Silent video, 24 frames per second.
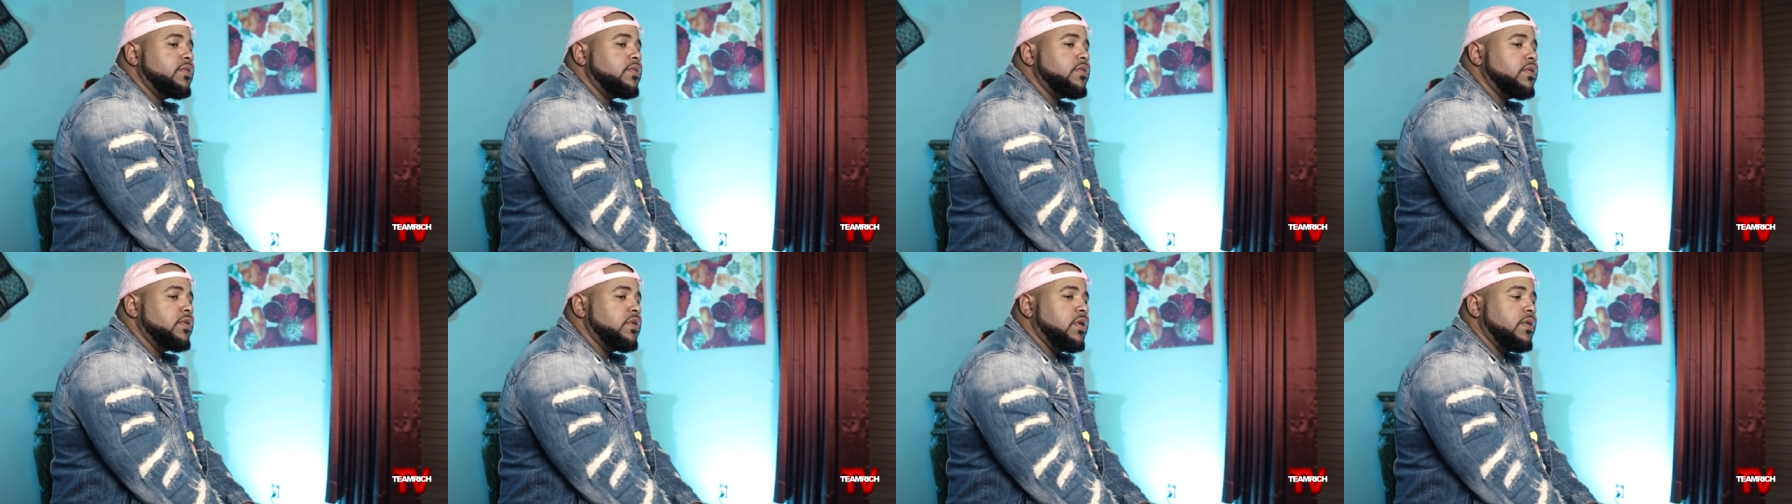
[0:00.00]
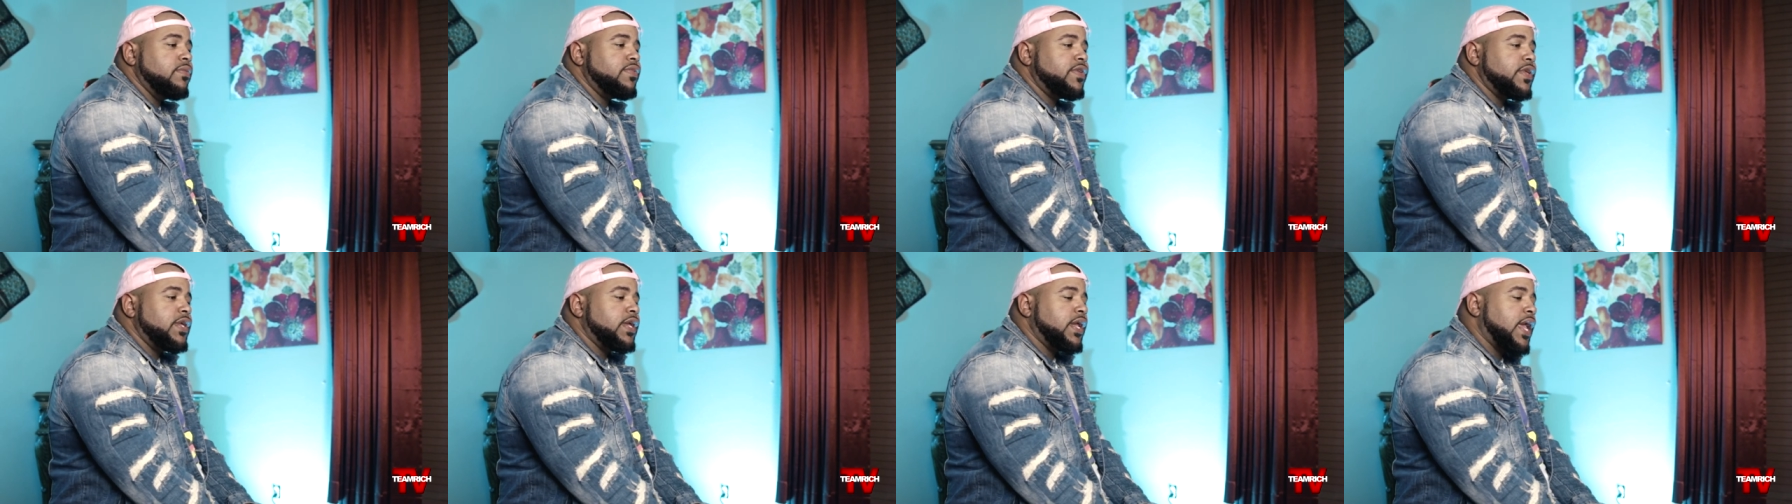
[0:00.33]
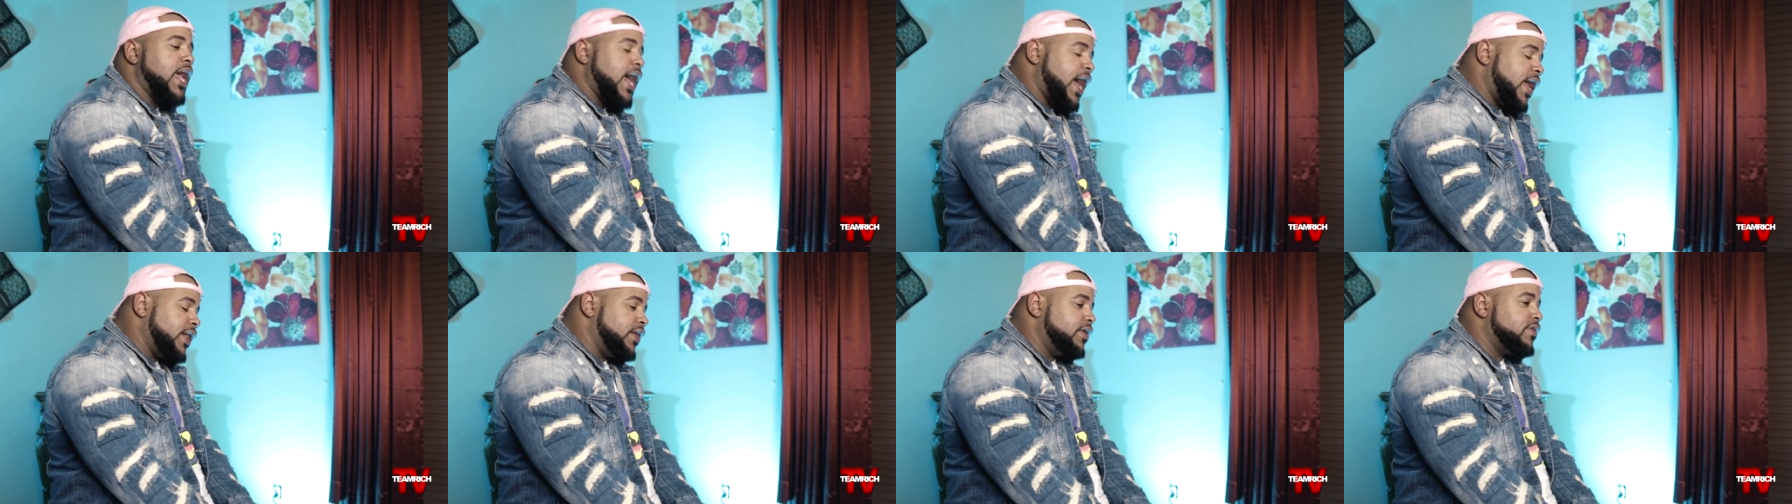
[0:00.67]
You know what I'm saying?
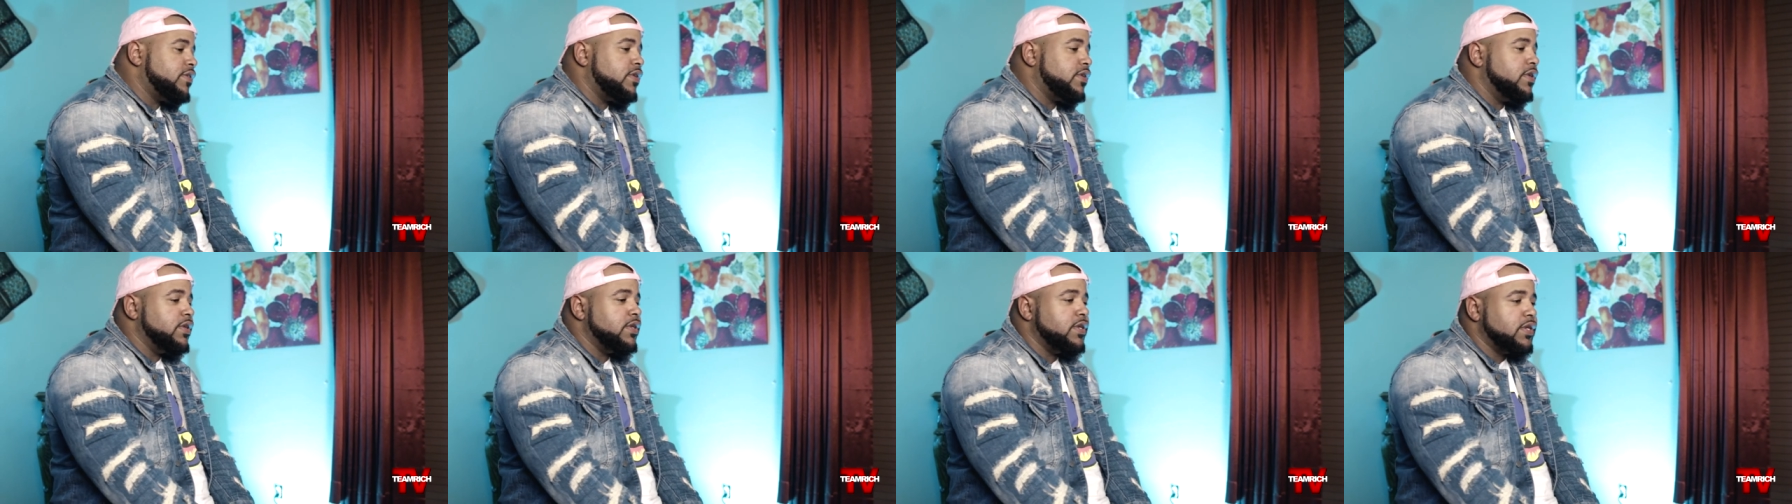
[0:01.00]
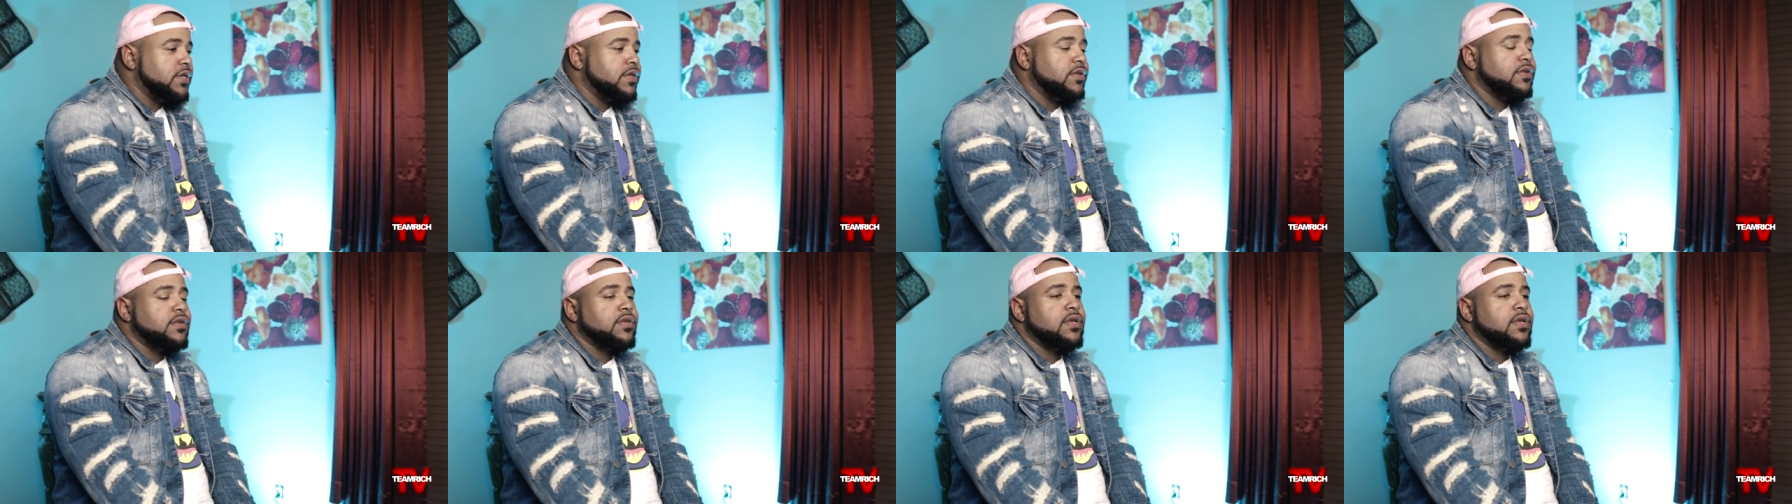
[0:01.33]
Guide these little niggas.